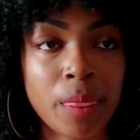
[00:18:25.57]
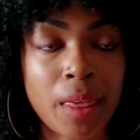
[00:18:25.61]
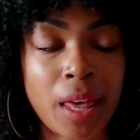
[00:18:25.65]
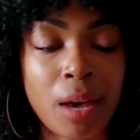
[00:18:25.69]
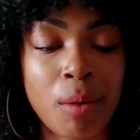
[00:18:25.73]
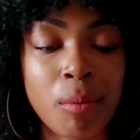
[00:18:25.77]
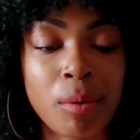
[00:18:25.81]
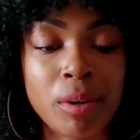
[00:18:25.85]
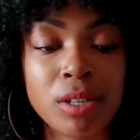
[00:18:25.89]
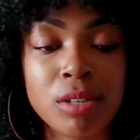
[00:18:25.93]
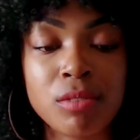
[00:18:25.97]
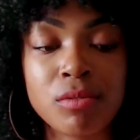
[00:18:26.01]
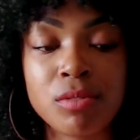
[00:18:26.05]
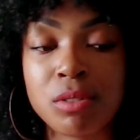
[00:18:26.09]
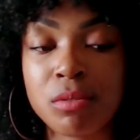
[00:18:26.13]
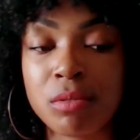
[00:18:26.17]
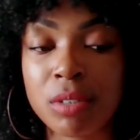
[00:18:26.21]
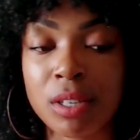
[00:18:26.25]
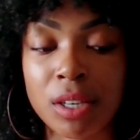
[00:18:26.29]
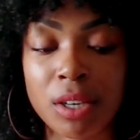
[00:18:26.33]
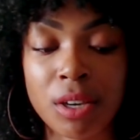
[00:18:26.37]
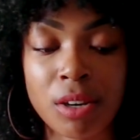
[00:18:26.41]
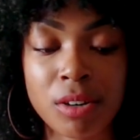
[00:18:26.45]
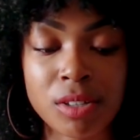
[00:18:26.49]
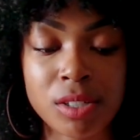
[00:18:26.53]
And when you do
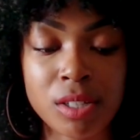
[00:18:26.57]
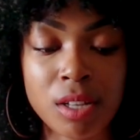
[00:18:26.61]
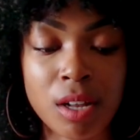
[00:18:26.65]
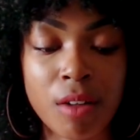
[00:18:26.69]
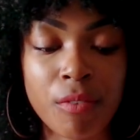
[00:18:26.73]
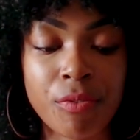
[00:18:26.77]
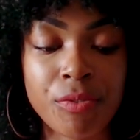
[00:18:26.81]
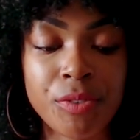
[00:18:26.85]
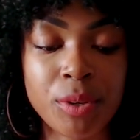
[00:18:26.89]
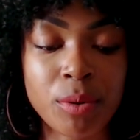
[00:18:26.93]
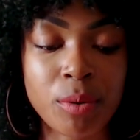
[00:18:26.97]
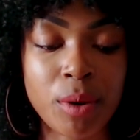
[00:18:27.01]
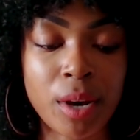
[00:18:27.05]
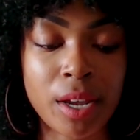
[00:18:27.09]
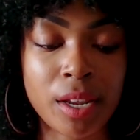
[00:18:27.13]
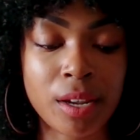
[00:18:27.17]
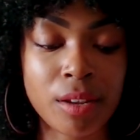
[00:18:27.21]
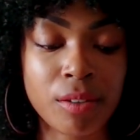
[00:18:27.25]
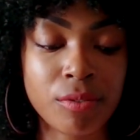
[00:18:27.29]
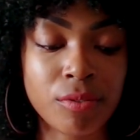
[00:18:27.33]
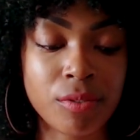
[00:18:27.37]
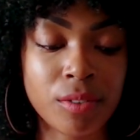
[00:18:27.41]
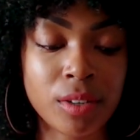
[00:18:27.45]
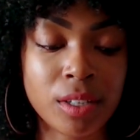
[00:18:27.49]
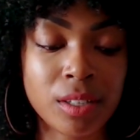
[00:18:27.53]
kick yourself, you kind
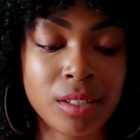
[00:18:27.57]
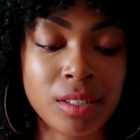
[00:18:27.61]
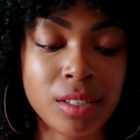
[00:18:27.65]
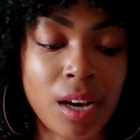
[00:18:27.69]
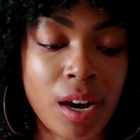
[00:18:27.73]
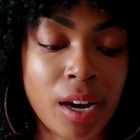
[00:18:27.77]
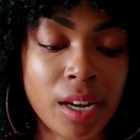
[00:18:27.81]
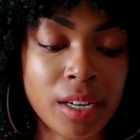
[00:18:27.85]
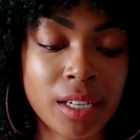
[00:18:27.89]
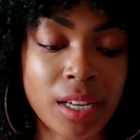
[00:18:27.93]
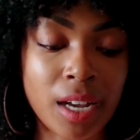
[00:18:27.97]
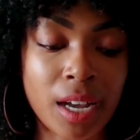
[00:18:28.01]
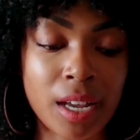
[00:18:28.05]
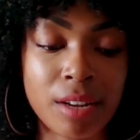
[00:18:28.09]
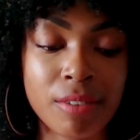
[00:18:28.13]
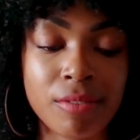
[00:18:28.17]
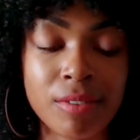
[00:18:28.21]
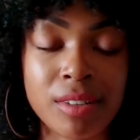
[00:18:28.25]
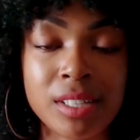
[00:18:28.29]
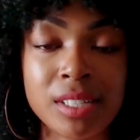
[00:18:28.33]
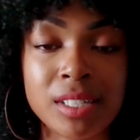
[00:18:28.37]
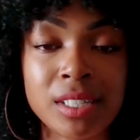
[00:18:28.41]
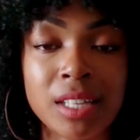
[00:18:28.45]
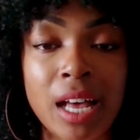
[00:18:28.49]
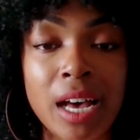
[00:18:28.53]
of God kind of
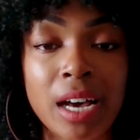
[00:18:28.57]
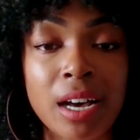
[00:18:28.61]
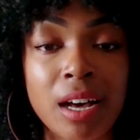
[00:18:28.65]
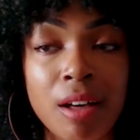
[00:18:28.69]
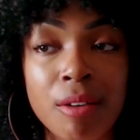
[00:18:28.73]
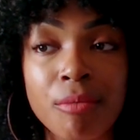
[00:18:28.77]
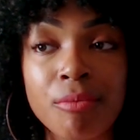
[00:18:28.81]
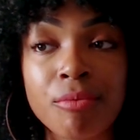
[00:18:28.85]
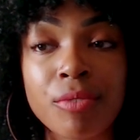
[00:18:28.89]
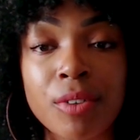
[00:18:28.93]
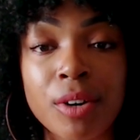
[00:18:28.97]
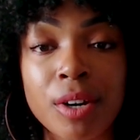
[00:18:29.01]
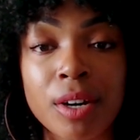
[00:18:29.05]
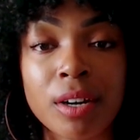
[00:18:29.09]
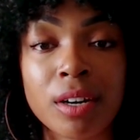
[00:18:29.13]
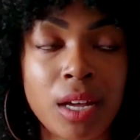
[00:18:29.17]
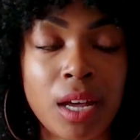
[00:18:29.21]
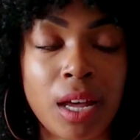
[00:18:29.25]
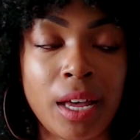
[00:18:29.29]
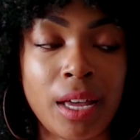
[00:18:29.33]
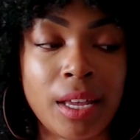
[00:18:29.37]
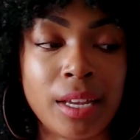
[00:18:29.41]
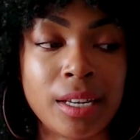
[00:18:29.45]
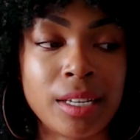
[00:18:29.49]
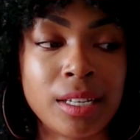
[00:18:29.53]
is that comfort,
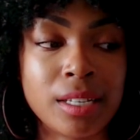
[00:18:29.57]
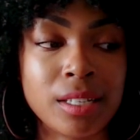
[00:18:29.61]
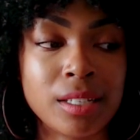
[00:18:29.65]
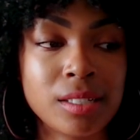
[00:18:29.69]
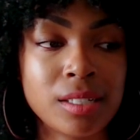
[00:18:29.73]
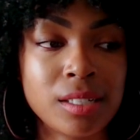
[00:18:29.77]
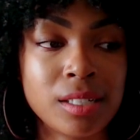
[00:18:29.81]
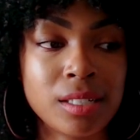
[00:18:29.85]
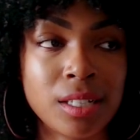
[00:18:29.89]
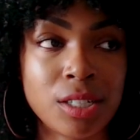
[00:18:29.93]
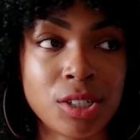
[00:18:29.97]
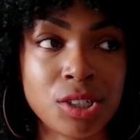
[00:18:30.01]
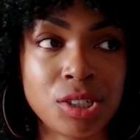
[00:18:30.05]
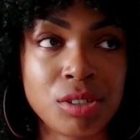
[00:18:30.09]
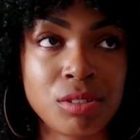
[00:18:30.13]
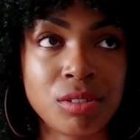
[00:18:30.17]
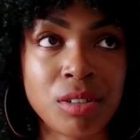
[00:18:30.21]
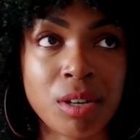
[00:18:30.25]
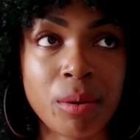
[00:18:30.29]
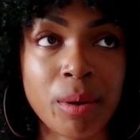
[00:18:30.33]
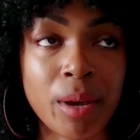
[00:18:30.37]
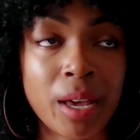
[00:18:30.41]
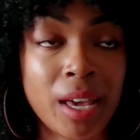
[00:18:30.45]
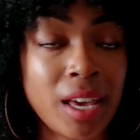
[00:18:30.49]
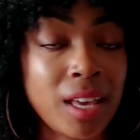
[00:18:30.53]
and to let you
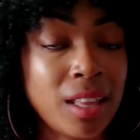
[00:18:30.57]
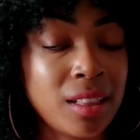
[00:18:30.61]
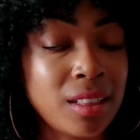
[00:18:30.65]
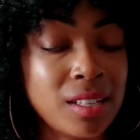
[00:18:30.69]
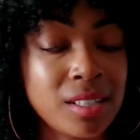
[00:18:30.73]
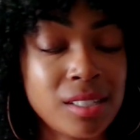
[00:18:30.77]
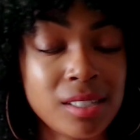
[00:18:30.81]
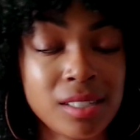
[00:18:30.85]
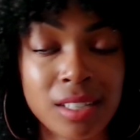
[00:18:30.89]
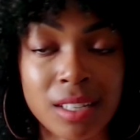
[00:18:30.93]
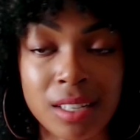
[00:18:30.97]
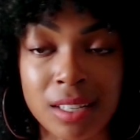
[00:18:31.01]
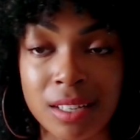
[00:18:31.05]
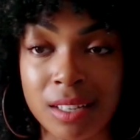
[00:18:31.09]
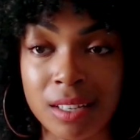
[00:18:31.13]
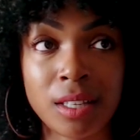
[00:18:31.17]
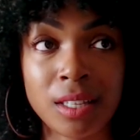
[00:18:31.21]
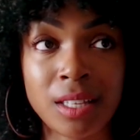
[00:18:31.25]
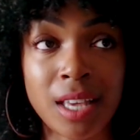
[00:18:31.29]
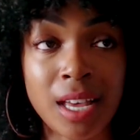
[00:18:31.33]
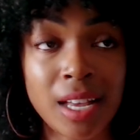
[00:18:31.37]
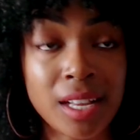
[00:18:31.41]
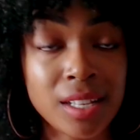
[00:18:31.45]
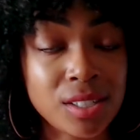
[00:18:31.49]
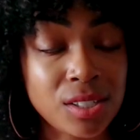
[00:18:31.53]
know, hey, listen,
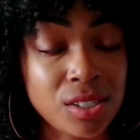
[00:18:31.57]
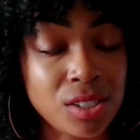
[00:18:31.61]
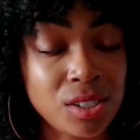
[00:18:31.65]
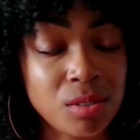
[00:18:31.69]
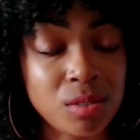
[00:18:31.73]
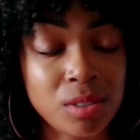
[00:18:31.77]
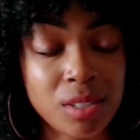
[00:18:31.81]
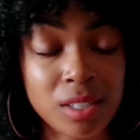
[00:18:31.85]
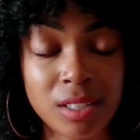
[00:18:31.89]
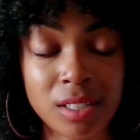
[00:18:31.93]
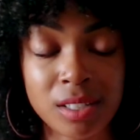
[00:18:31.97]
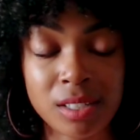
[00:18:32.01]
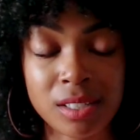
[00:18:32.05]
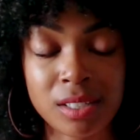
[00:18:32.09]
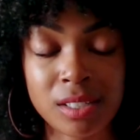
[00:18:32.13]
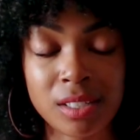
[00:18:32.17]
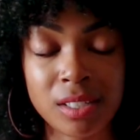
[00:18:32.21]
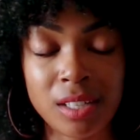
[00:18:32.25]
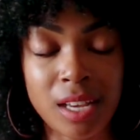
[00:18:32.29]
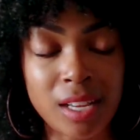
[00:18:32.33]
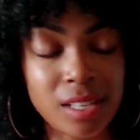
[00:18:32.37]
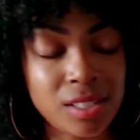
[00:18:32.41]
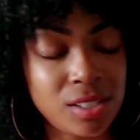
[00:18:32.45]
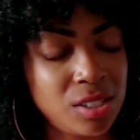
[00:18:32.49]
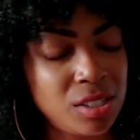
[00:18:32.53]
yes, you did this.
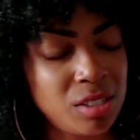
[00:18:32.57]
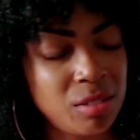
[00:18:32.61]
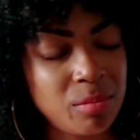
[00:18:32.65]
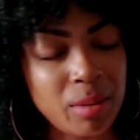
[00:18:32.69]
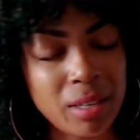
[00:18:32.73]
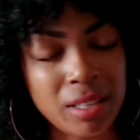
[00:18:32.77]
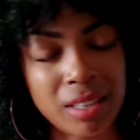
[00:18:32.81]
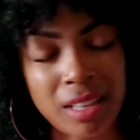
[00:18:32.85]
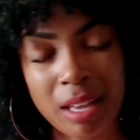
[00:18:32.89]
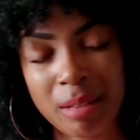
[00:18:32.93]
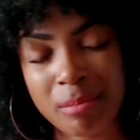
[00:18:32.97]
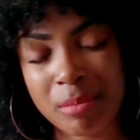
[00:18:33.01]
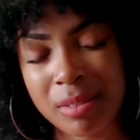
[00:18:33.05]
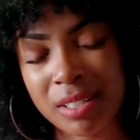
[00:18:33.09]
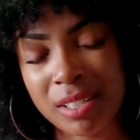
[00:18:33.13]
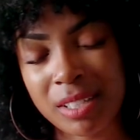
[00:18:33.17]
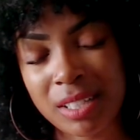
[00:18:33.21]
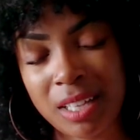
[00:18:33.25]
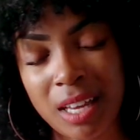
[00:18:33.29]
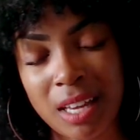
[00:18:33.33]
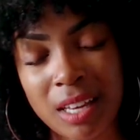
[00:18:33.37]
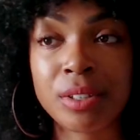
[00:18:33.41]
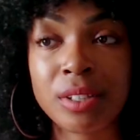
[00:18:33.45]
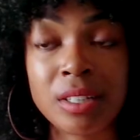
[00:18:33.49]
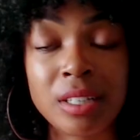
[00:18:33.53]
Yes, you made that
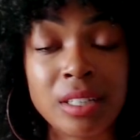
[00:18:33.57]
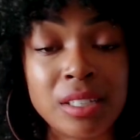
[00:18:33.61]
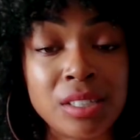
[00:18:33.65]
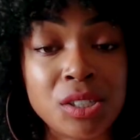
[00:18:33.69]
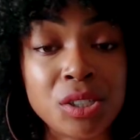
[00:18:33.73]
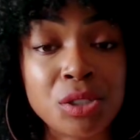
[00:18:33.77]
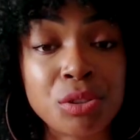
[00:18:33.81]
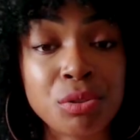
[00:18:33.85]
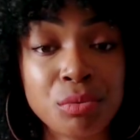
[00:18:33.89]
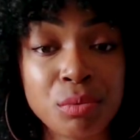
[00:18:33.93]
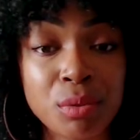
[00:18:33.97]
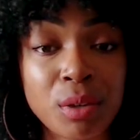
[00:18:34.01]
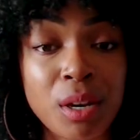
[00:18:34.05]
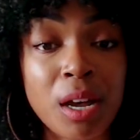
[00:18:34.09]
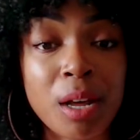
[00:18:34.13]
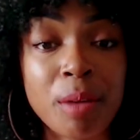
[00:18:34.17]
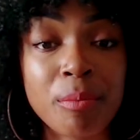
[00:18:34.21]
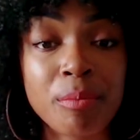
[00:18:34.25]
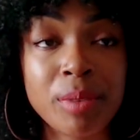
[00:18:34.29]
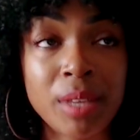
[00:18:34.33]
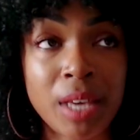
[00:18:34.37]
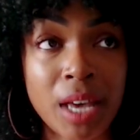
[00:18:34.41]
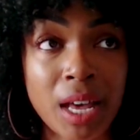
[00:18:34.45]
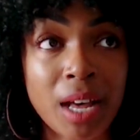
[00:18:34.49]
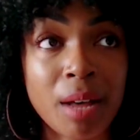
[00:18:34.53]
mistake. You screwed up.
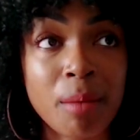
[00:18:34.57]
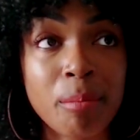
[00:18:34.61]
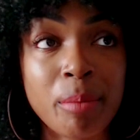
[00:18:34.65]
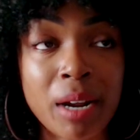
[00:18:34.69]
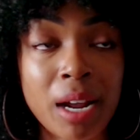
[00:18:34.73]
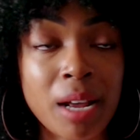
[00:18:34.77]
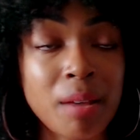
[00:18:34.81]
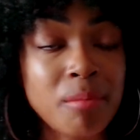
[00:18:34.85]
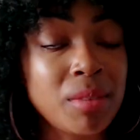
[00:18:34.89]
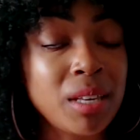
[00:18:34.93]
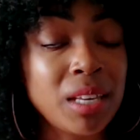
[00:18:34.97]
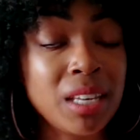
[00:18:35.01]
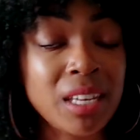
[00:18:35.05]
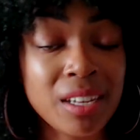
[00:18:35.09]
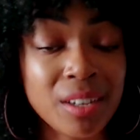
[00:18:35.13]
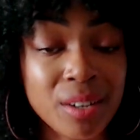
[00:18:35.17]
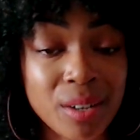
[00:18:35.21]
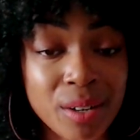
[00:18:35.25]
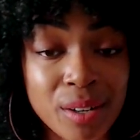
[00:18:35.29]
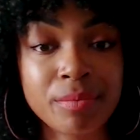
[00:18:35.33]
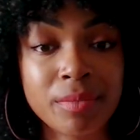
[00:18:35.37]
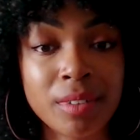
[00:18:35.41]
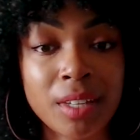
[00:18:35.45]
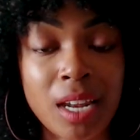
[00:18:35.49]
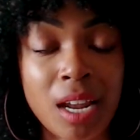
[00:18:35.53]
Yeah, but I'm
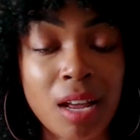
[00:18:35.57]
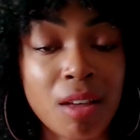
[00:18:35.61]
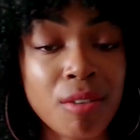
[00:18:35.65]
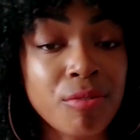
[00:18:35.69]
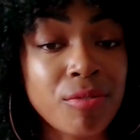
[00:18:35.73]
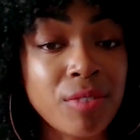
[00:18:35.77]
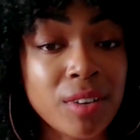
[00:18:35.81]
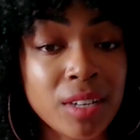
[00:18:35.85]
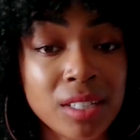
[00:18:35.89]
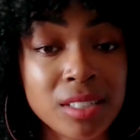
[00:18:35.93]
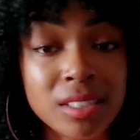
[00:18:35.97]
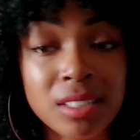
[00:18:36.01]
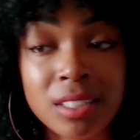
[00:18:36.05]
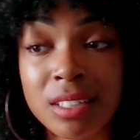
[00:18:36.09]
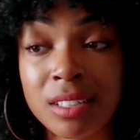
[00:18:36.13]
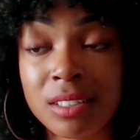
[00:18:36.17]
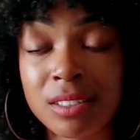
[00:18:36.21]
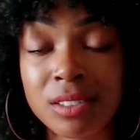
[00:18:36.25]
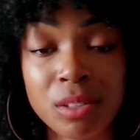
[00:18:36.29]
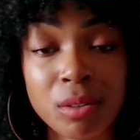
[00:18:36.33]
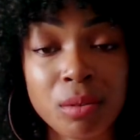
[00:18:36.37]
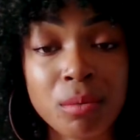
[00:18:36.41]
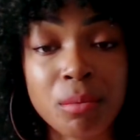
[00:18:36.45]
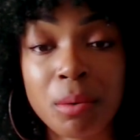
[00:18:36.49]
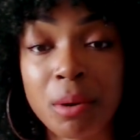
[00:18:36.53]
here and I'll fix it.
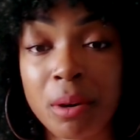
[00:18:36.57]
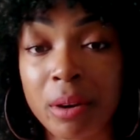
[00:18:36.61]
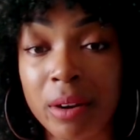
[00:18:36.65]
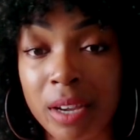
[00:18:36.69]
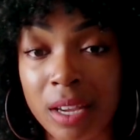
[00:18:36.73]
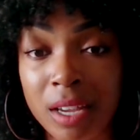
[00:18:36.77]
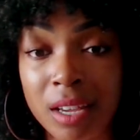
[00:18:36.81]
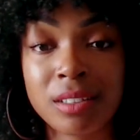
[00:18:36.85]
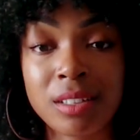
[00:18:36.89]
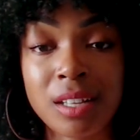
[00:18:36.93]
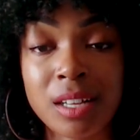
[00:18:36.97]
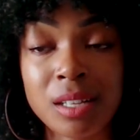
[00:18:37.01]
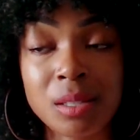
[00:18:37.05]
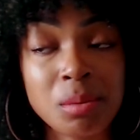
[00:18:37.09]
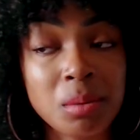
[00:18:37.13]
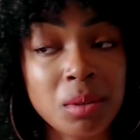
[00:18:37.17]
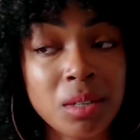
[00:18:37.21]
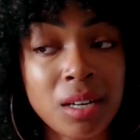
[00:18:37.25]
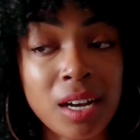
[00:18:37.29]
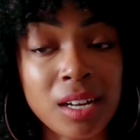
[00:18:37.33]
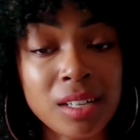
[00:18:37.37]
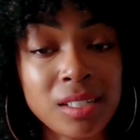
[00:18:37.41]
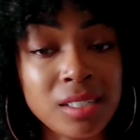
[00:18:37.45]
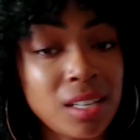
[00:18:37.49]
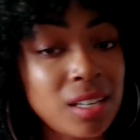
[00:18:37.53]
Don't worry. That's what
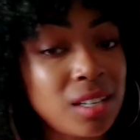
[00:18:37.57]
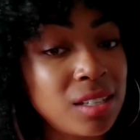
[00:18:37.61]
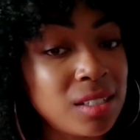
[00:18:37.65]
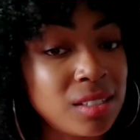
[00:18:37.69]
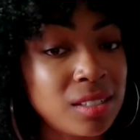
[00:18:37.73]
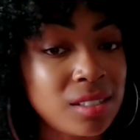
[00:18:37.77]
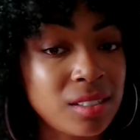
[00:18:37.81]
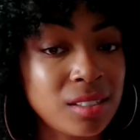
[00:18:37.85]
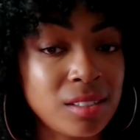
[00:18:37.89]
God says.